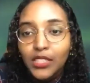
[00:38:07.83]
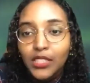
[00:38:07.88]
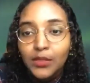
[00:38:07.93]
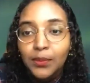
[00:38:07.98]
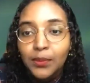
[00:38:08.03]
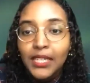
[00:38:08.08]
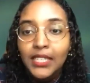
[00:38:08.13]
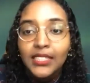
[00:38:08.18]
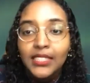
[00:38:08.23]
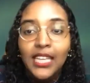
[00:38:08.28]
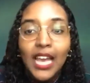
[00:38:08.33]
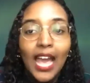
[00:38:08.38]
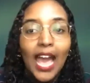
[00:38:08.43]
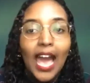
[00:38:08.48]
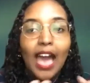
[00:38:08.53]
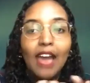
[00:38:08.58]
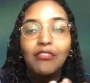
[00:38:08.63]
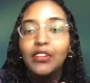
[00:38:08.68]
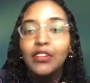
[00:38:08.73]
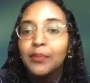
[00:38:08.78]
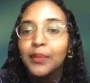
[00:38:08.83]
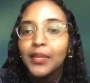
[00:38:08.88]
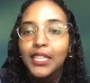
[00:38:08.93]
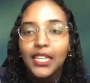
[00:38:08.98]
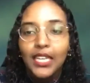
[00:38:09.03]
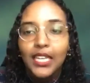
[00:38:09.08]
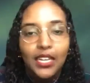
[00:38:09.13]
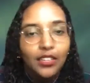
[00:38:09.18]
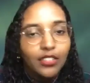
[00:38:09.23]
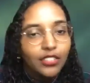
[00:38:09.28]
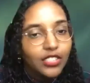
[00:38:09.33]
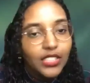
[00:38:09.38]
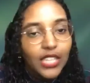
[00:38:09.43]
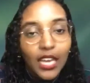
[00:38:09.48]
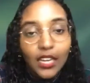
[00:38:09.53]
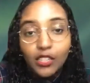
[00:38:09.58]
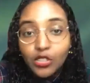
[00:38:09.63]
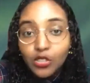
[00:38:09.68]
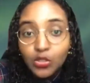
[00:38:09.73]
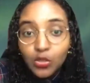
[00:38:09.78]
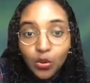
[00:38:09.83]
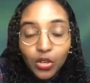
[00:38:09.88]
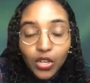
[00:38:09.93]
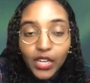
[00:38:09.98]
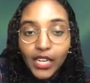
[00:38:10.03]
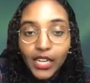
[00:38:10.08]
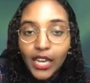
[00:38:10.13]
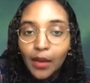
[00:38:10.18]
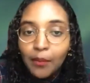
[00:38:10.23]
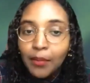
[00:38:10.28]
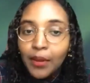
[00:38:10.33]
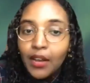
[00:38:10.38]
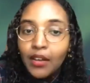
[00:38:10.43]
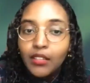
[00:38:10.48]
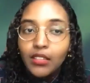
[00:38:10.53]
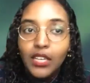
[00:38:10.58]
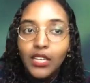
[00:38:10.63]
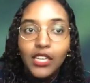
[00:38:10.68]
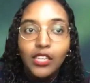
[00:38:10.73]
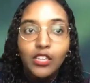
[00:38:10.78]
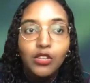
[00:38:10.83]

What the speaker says: because everybody can understand a story about, like,